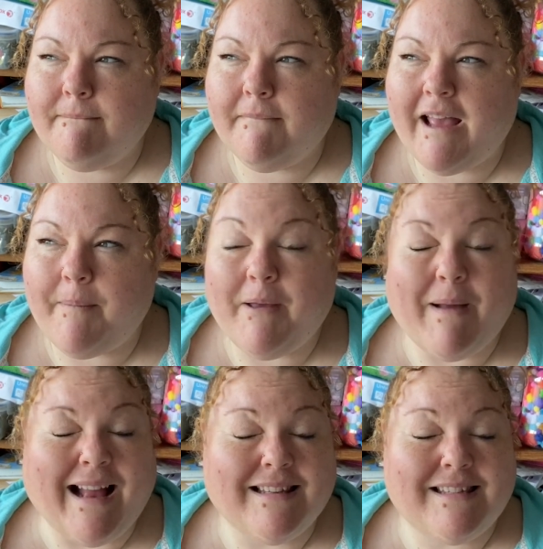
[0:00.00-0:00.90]
get a bit
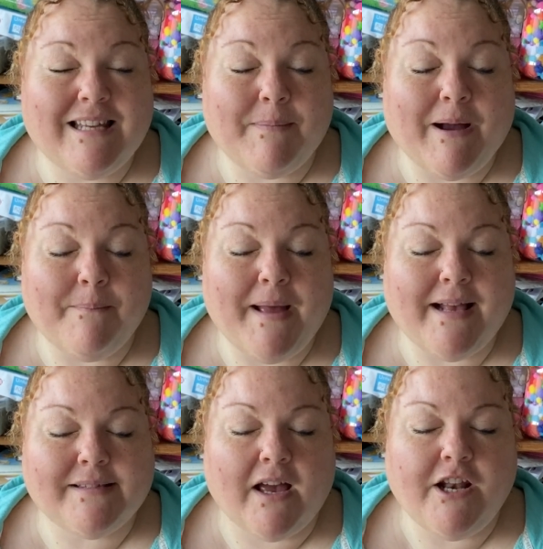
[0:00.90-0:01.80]
antsy about
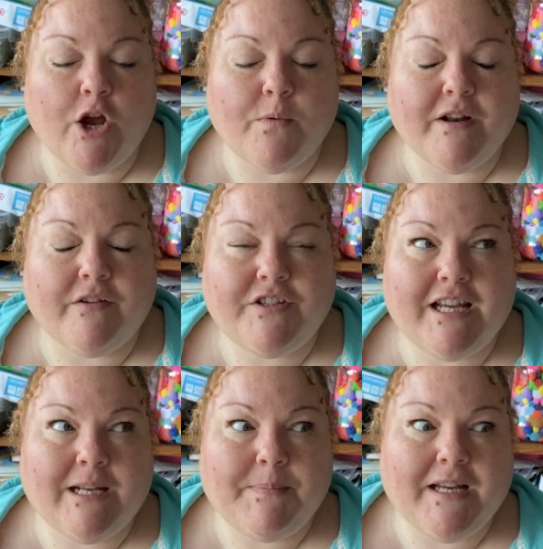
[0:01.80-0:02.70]
mess. I know when I've
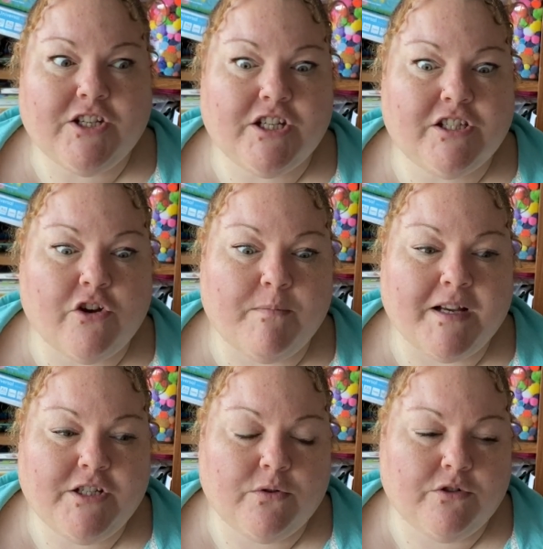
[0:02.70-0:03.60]
shared pictures of my
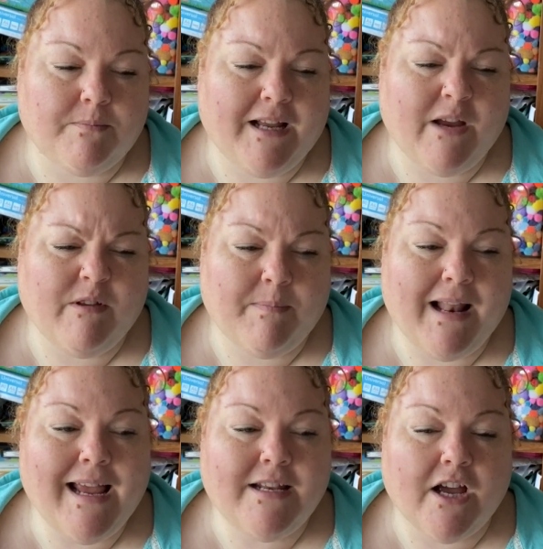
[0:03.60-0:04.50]
children playing with
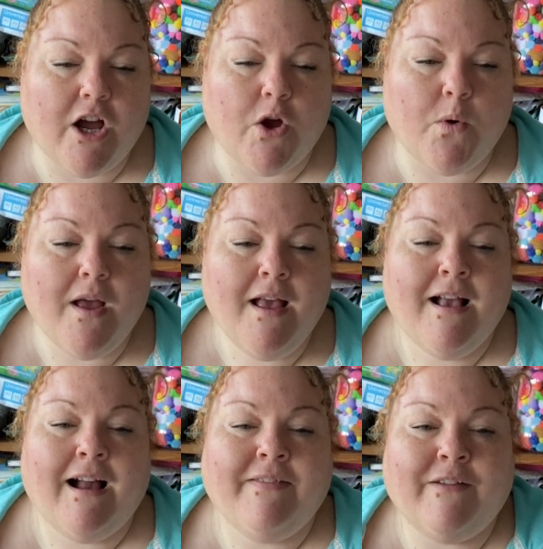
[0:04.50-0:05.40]
Play-Doh
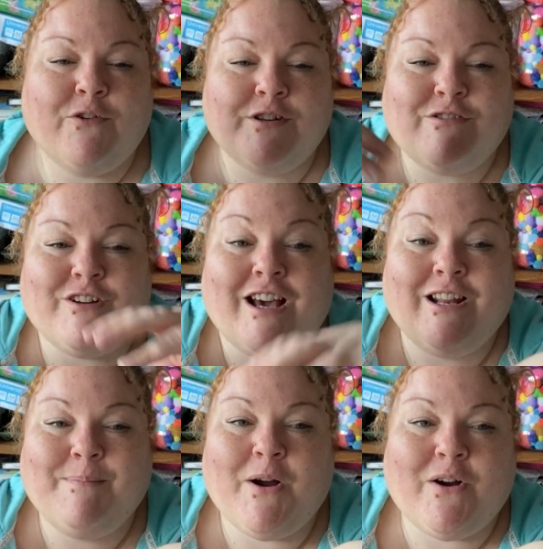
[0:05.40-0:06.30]
and they've got different
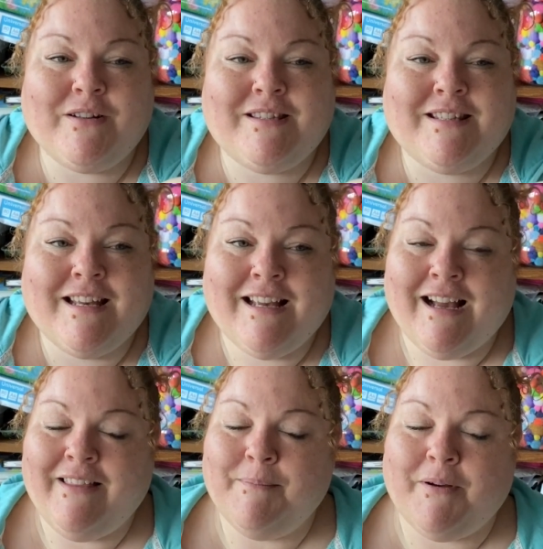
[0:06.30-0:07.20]
coloured pots,
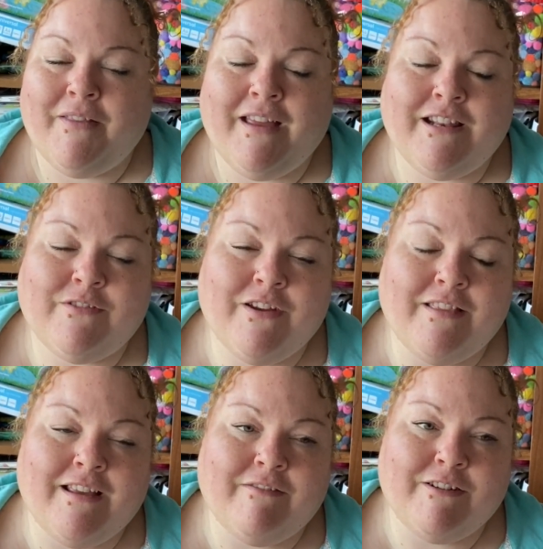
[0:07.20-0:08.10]
and then by the end of
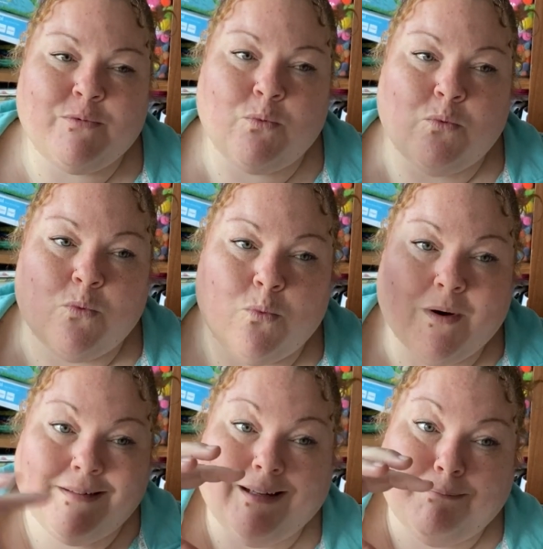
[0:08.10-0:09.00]
it there is
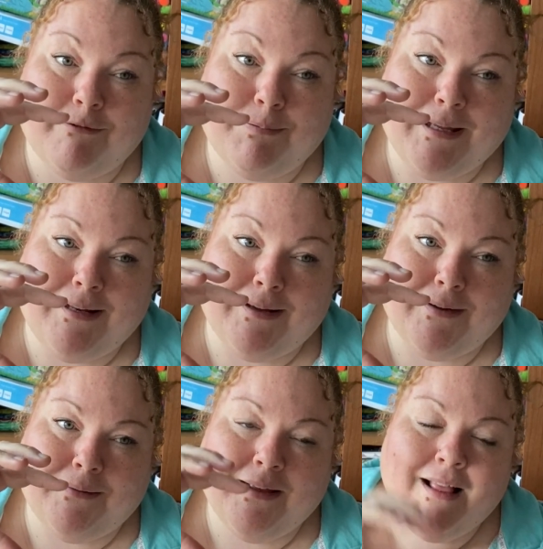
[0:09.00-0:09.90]
one lump of
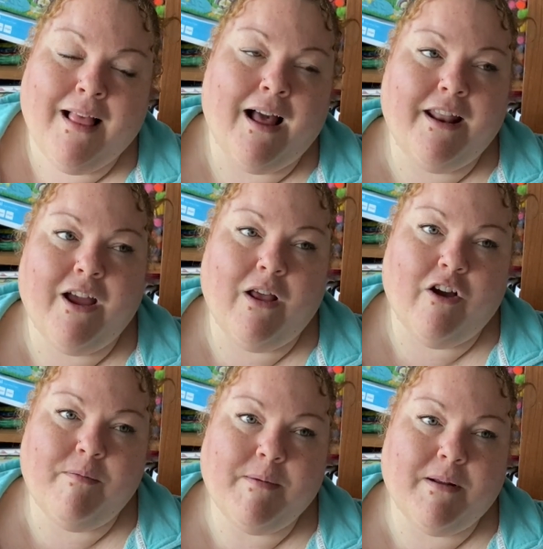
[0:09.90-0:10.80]
Play-Doh. I know a
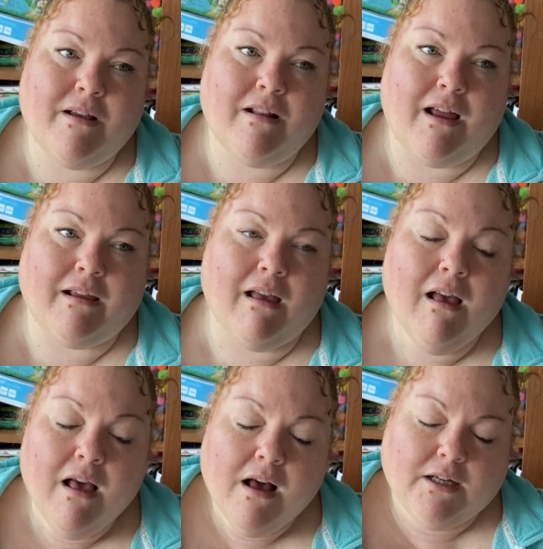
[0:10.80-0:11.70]
lot of people are like,
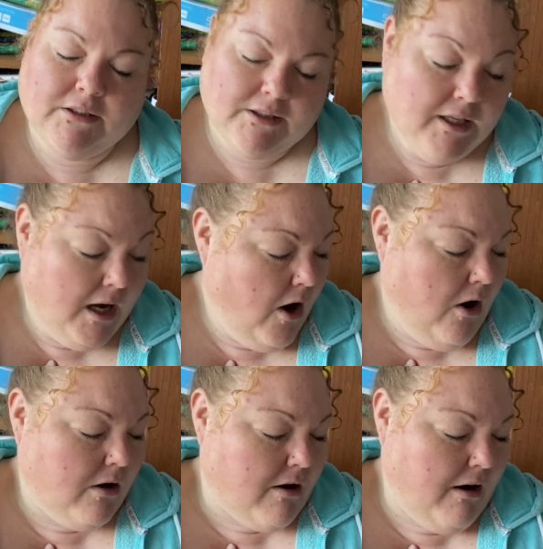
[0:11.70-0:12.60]

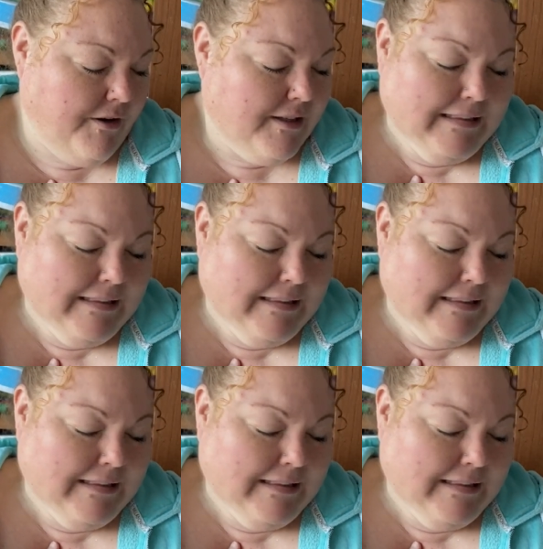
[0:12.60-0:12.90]
oh God,